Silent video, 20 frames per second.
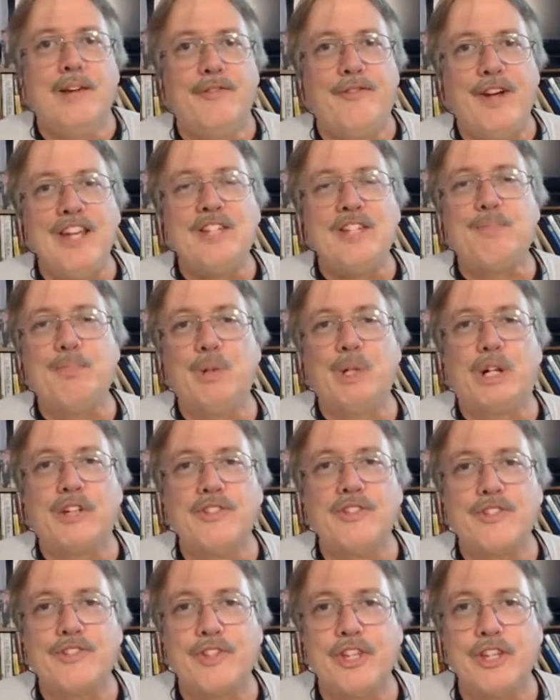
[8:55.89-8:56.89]
Facebook
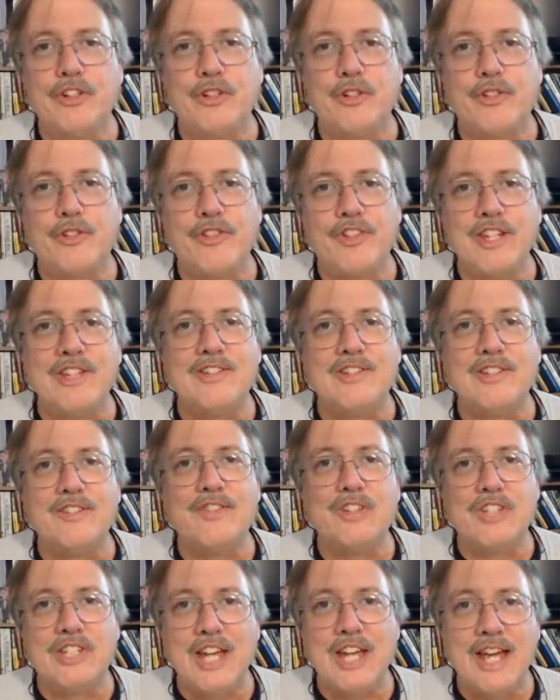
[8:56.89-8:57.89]
considers these
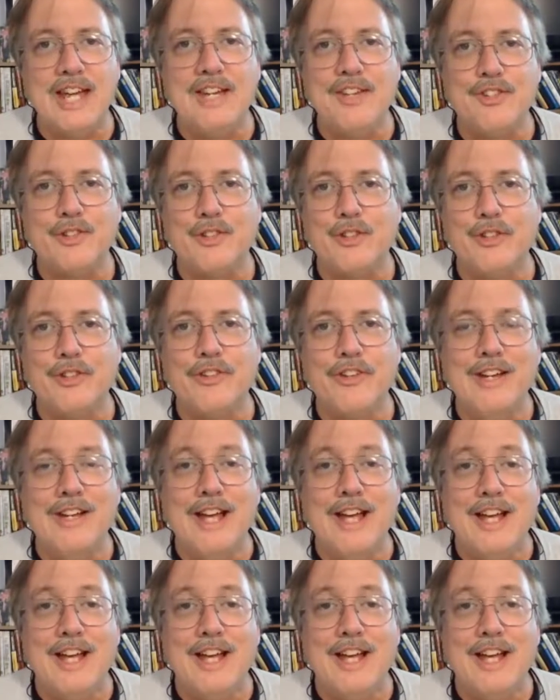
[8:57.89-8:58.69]
invitations